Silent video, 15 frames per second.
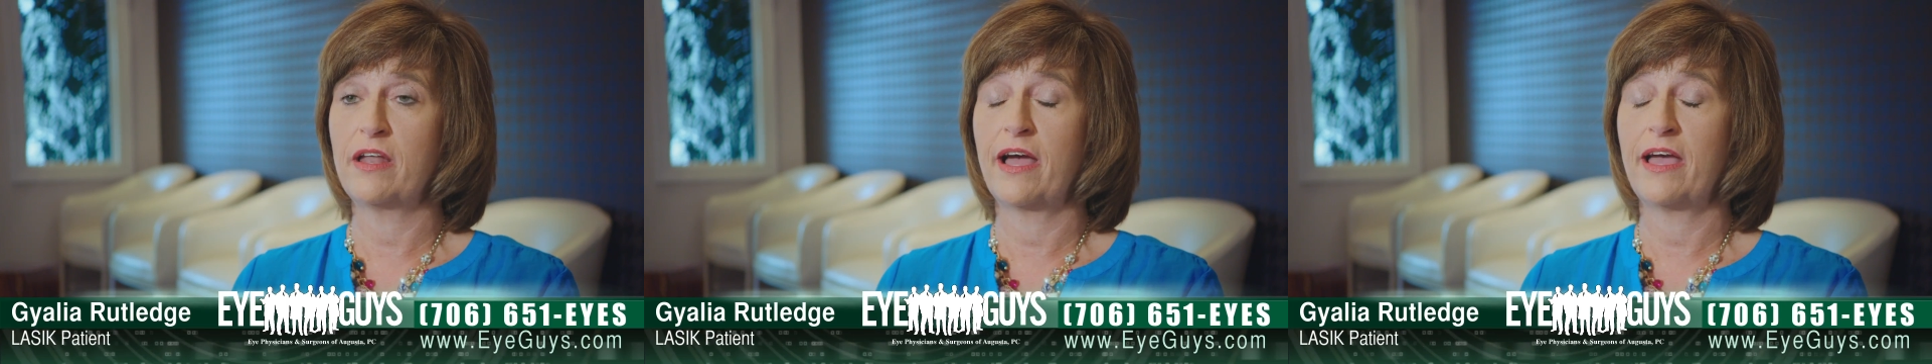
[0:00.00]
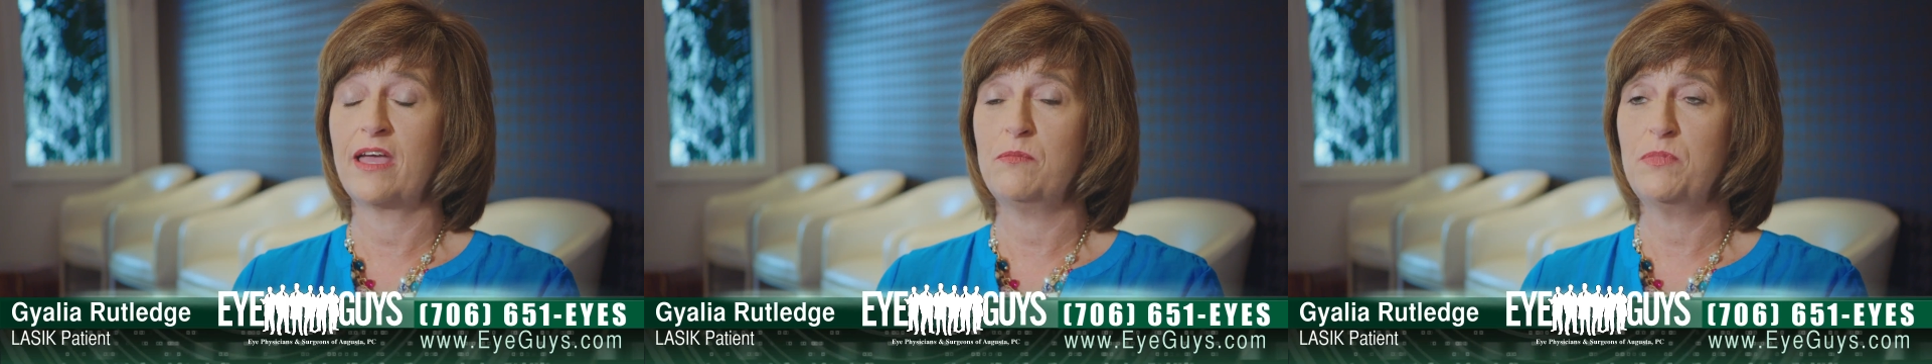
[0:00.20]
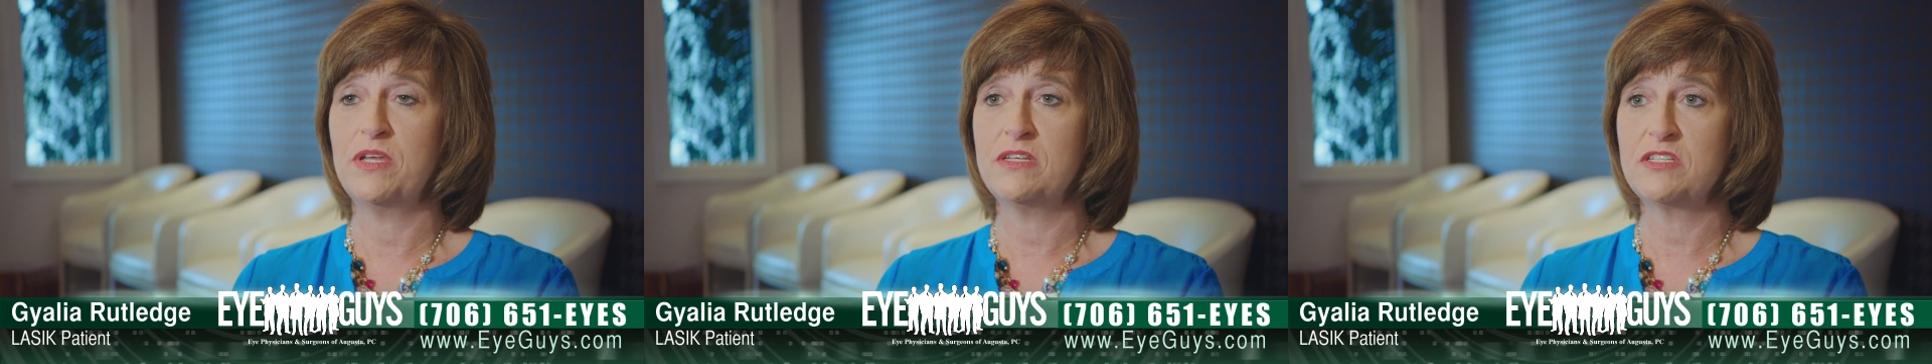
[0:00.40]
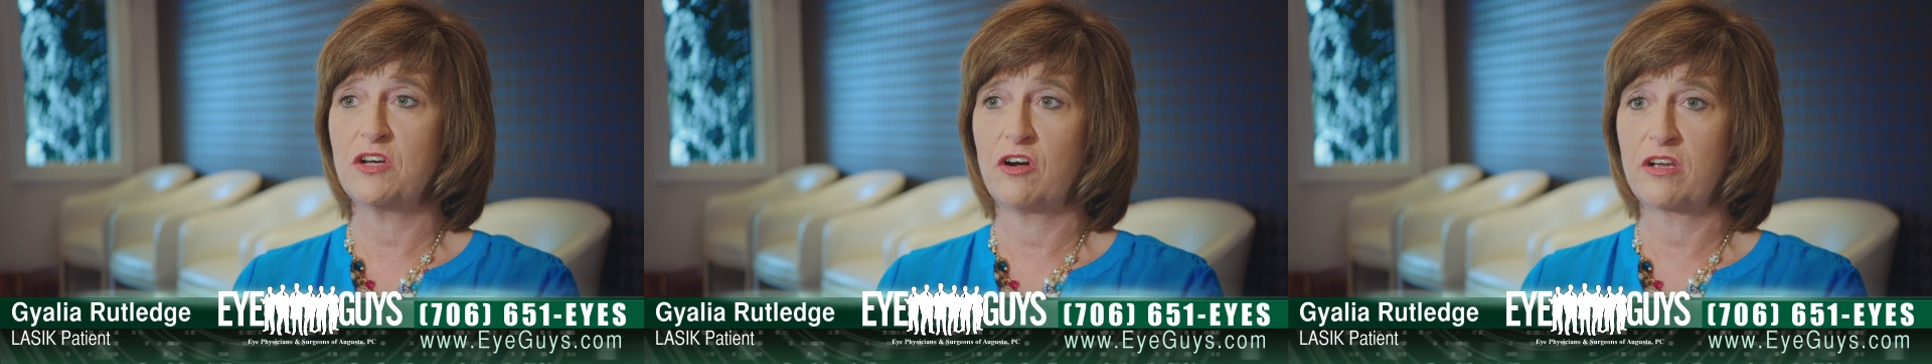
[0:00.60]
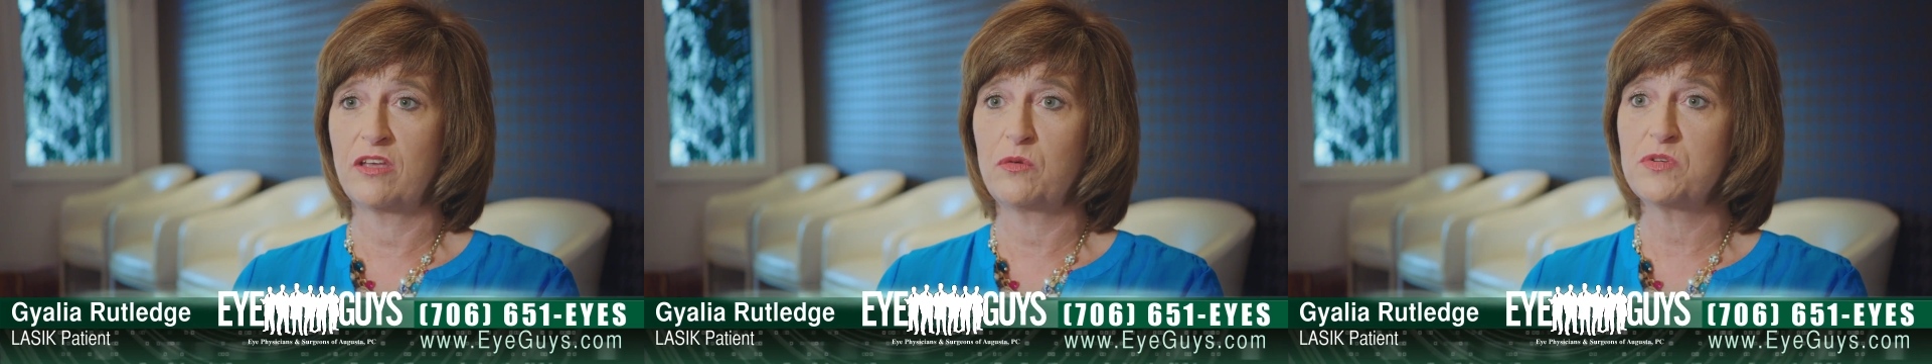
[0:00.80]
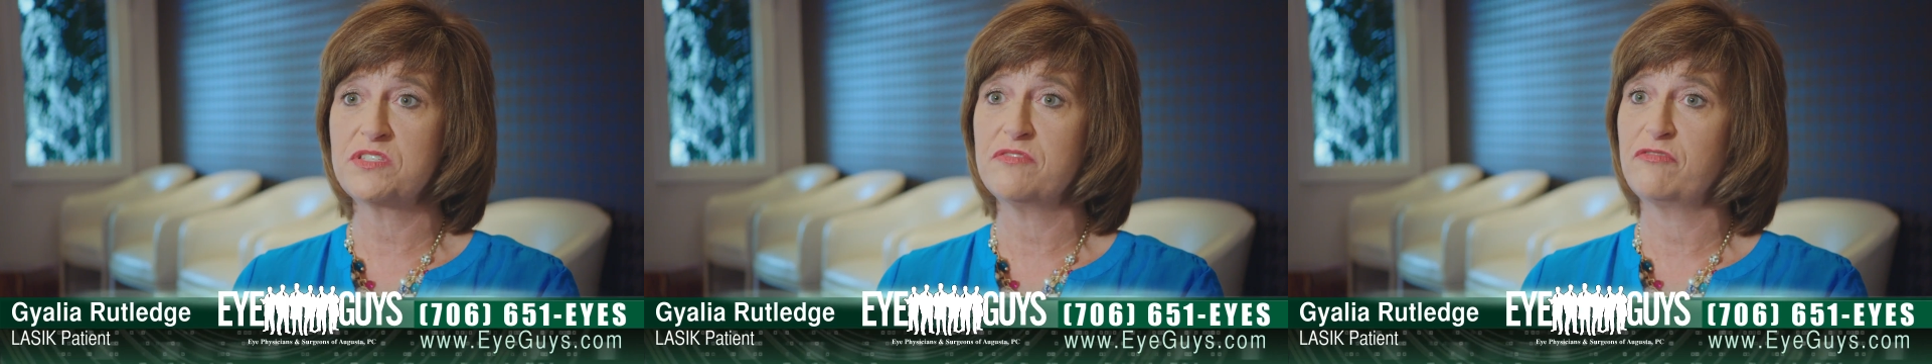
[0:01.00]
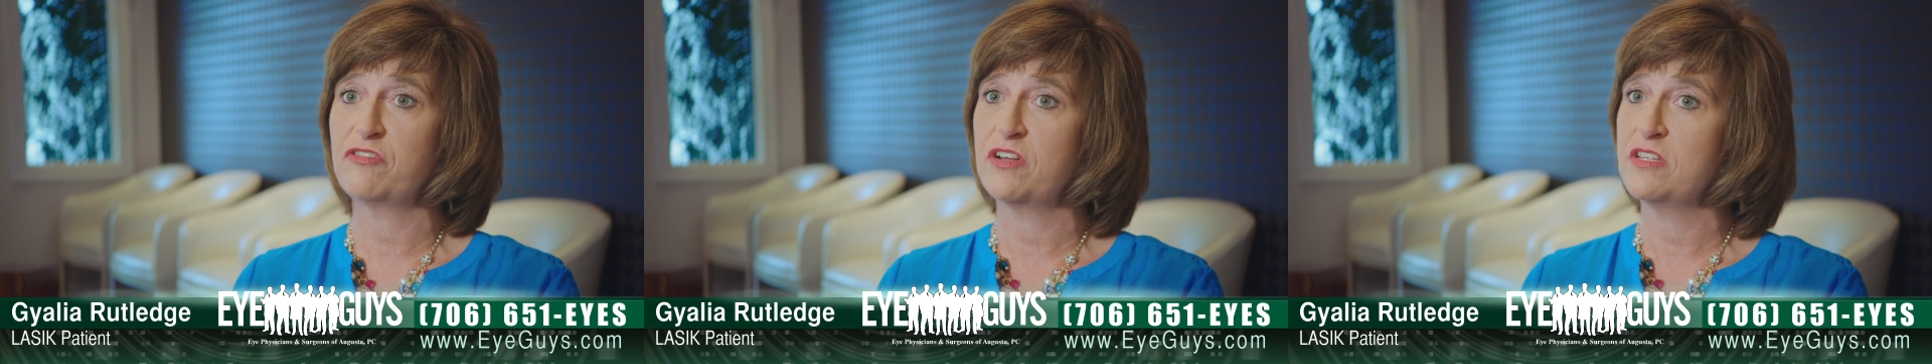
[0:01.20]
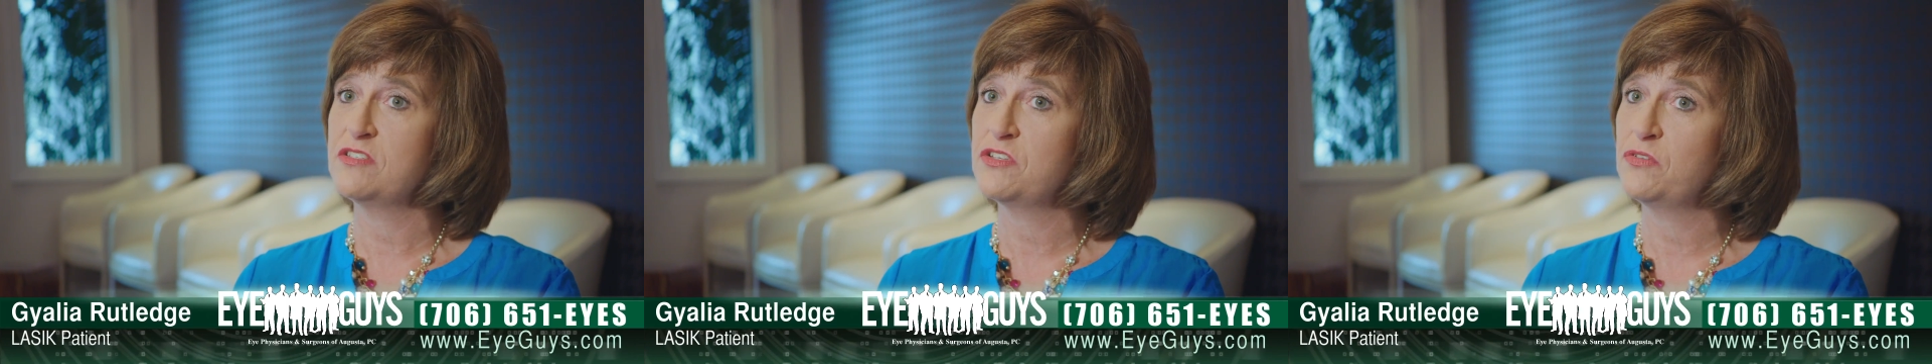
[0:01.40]
I had been talking with some
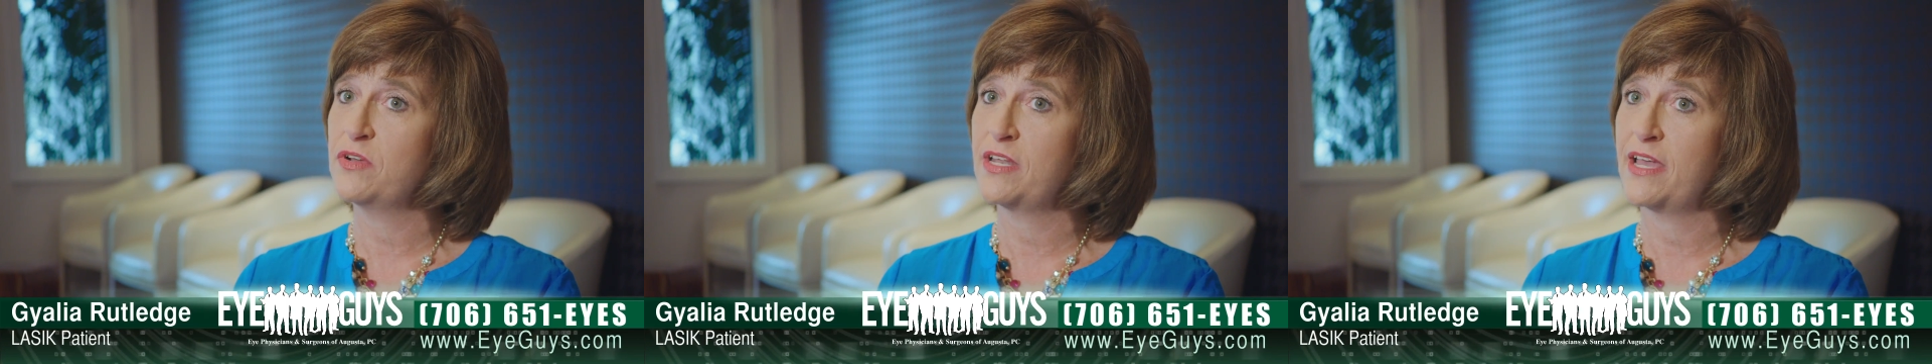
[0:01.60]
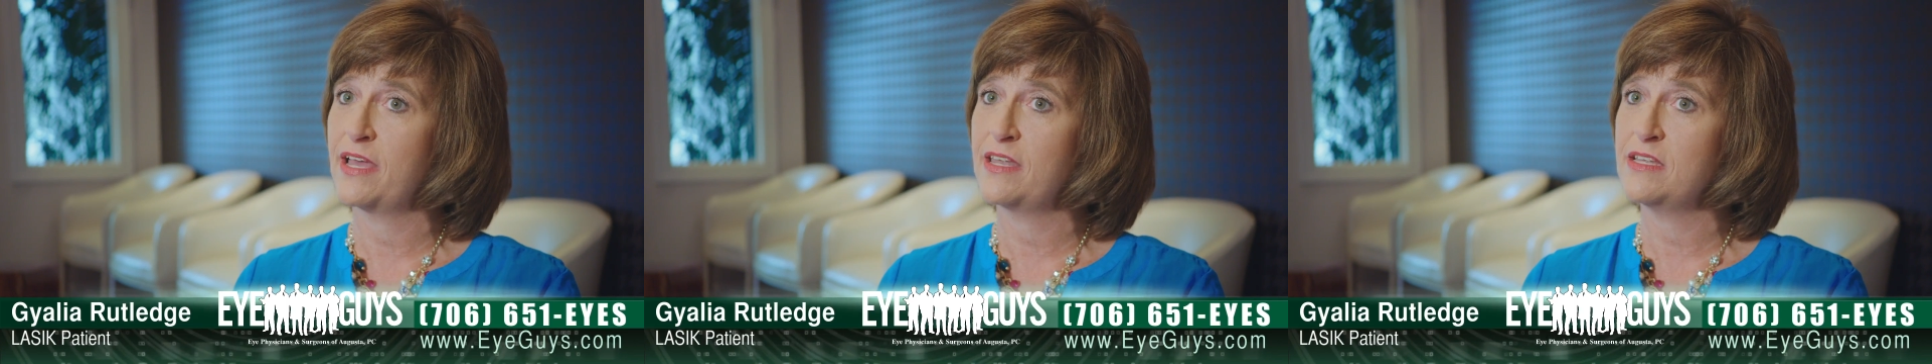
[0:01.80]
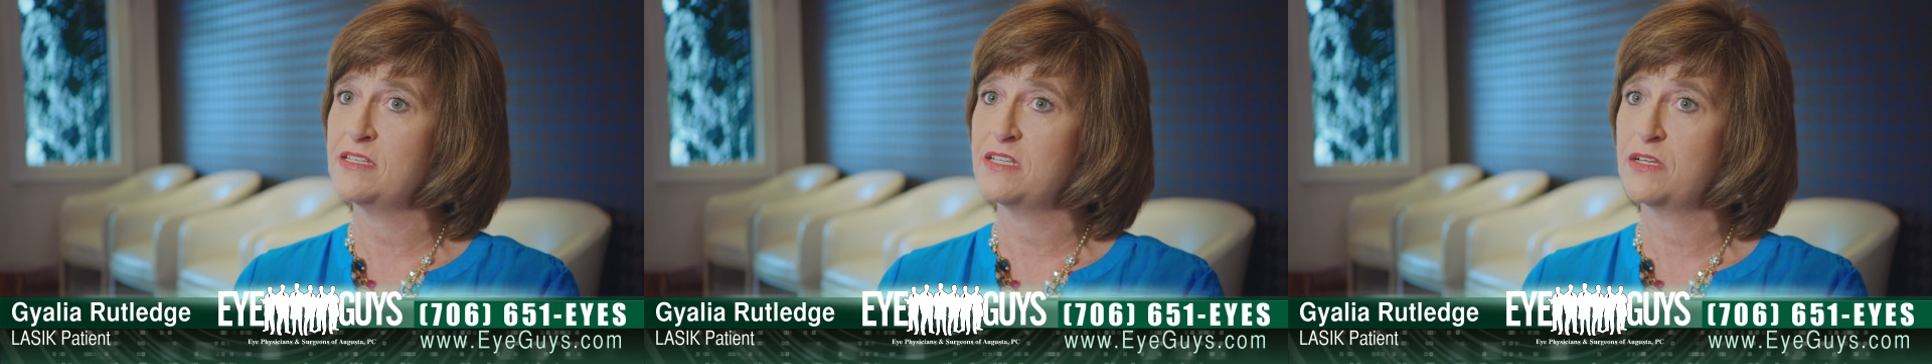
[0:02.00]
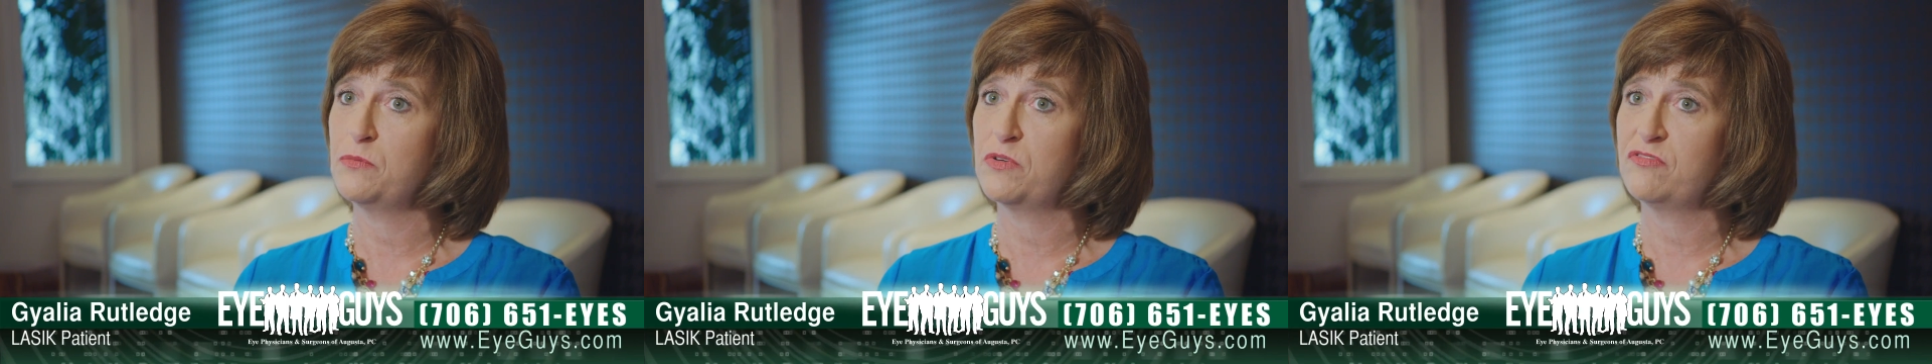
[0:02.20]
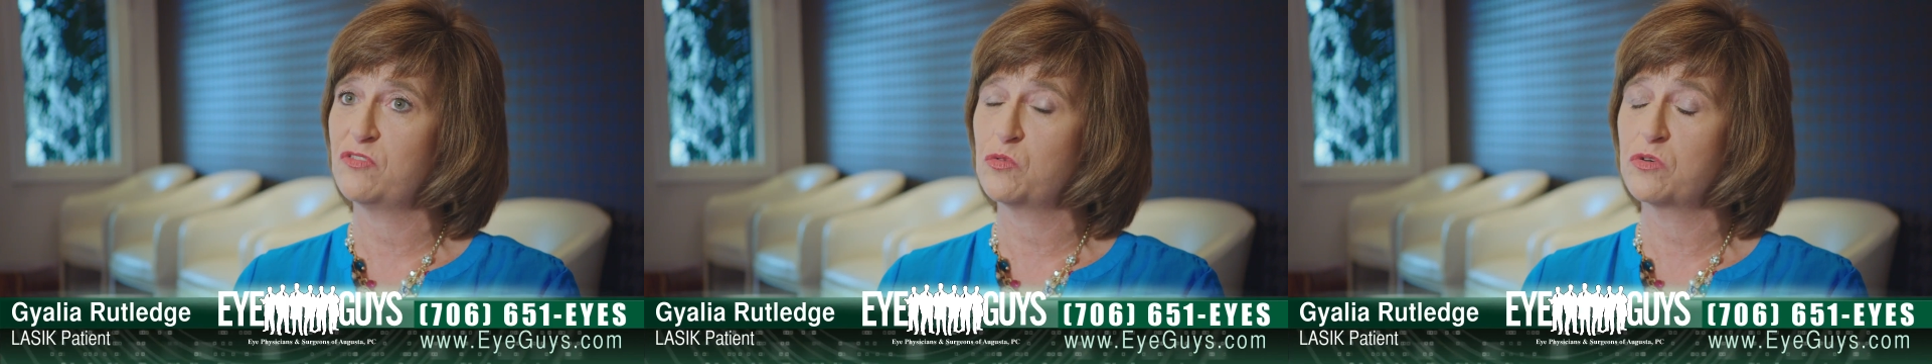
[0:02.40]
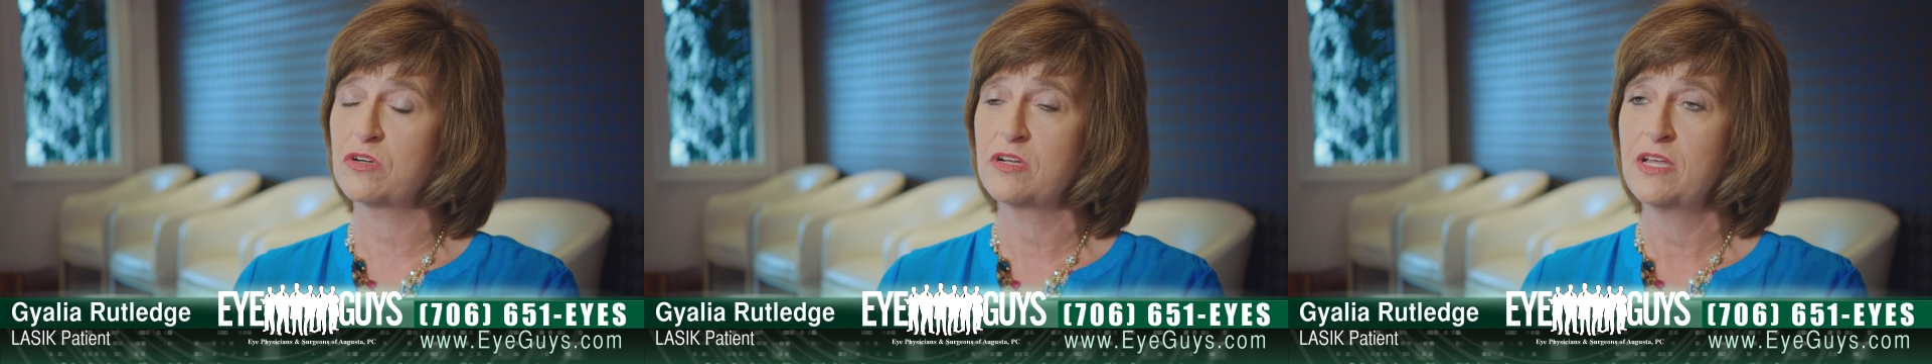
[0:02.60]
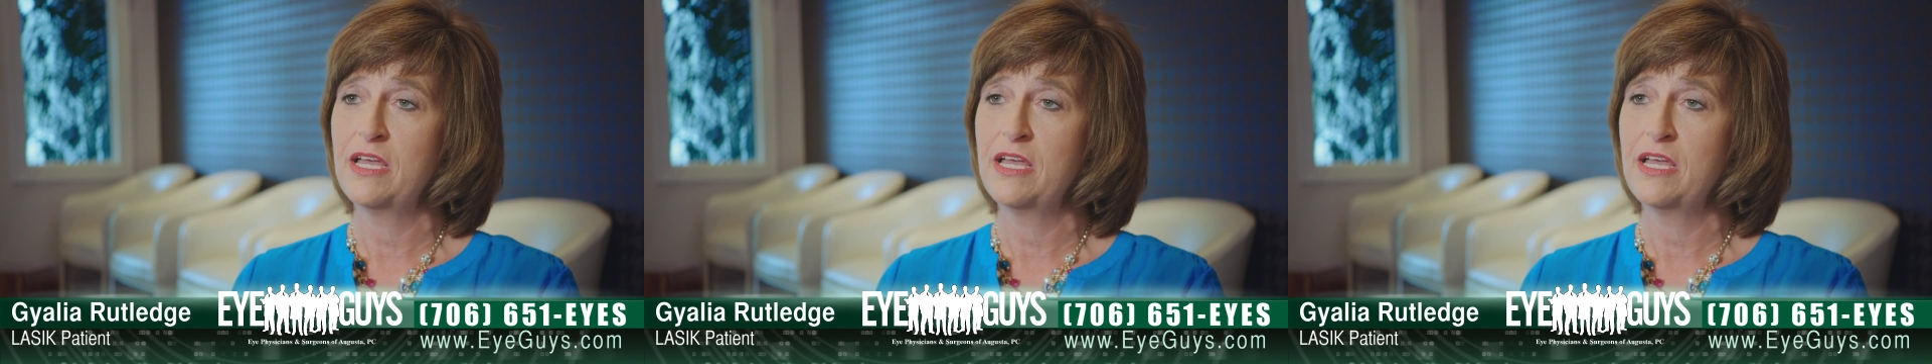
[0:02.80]
friends who had had it done before.